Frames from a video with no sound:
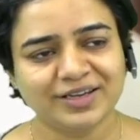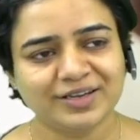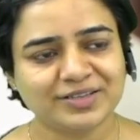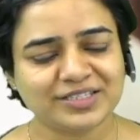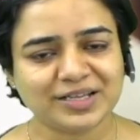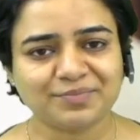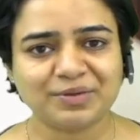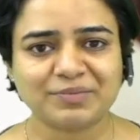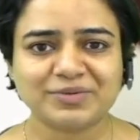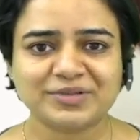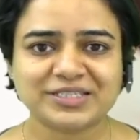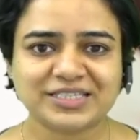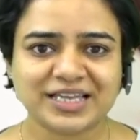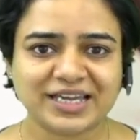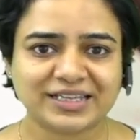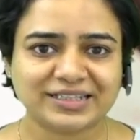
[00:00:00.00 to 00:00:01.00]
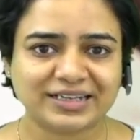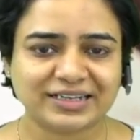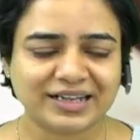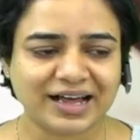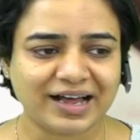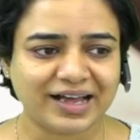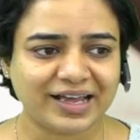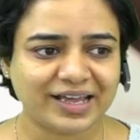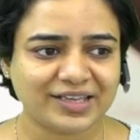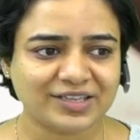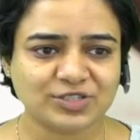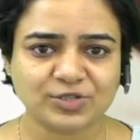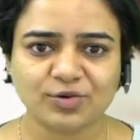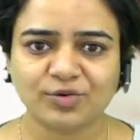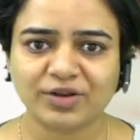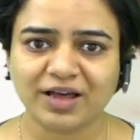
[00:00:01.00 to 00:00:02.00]
Some people say that I
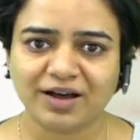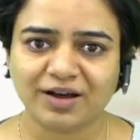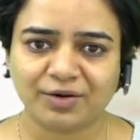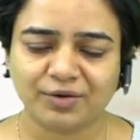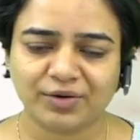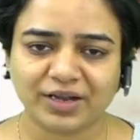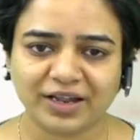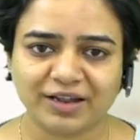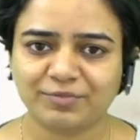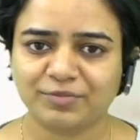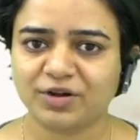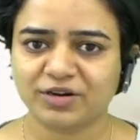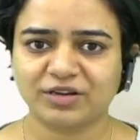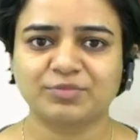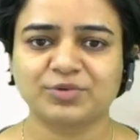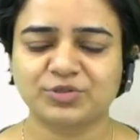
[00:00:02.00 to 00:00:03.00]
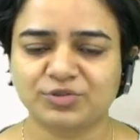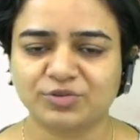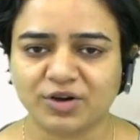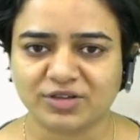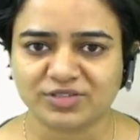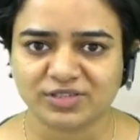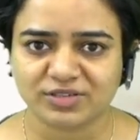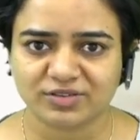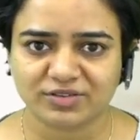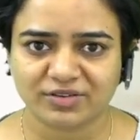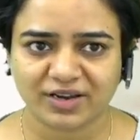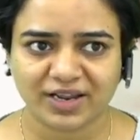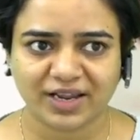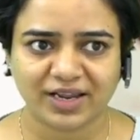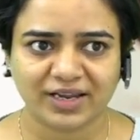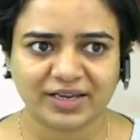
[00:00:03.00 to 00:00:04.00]
zone out and I'm not able to
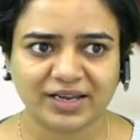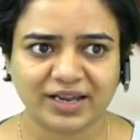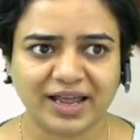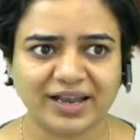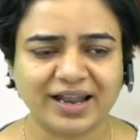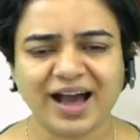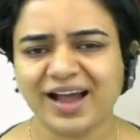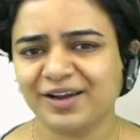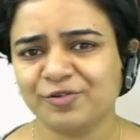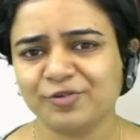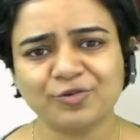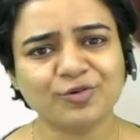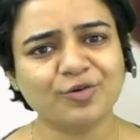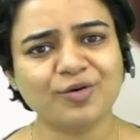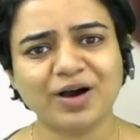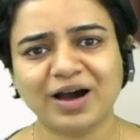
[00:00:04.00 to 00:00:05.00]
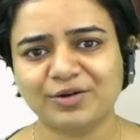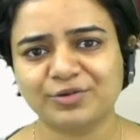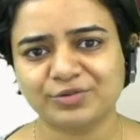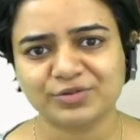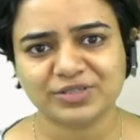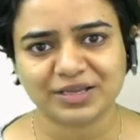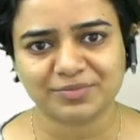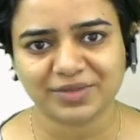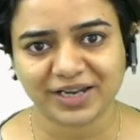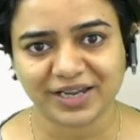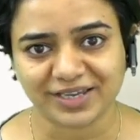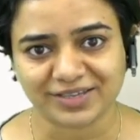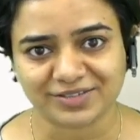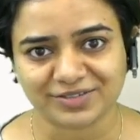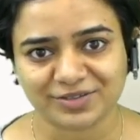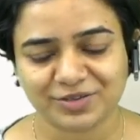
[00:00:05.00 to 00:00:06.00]
concentrate and I don't know how to
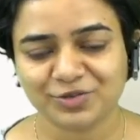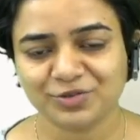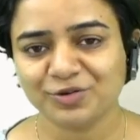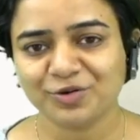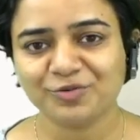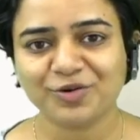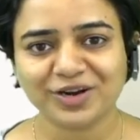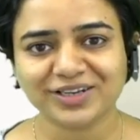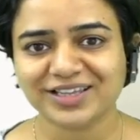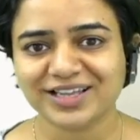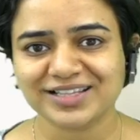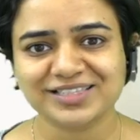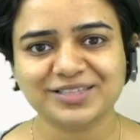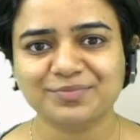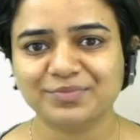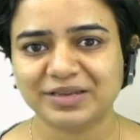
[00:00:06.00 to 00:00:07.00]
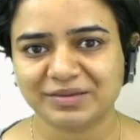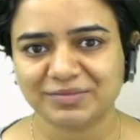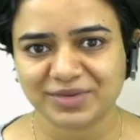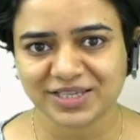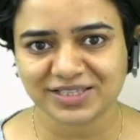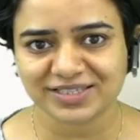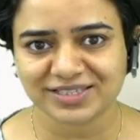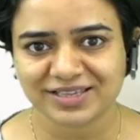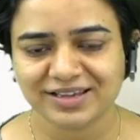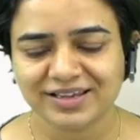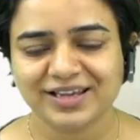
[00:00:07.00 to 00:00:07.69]
summarize. You know what that simply means?